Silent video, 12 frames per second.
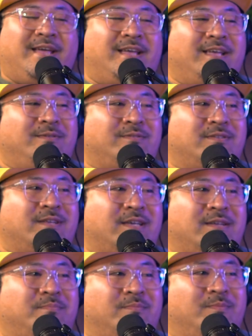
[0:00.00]
way he
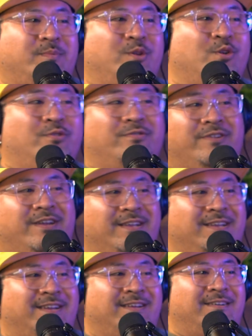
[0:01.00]
was like
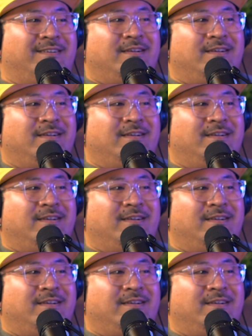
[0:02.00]
maneuvering,